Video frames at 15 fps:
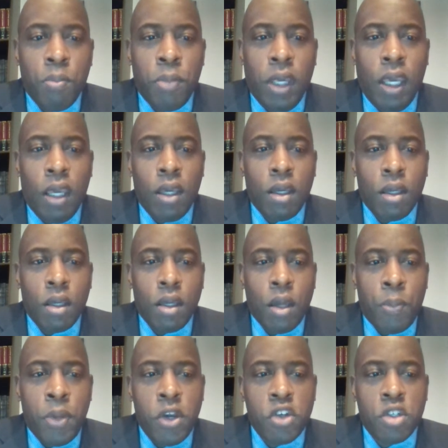being
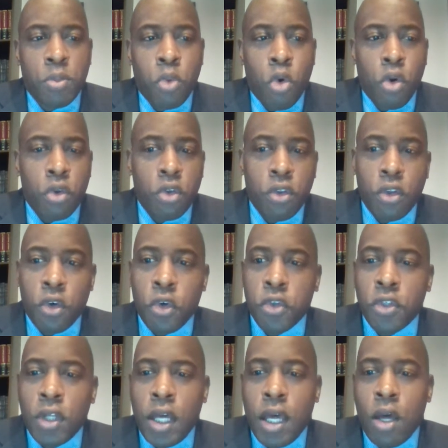a peer supporter to
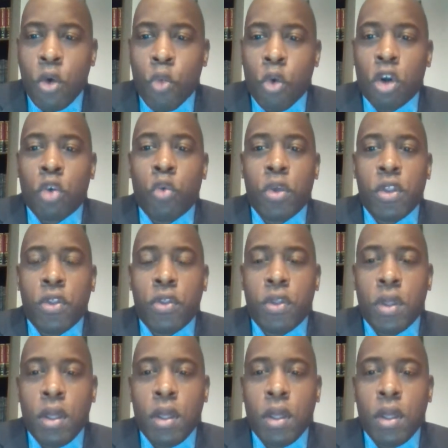those that I work with.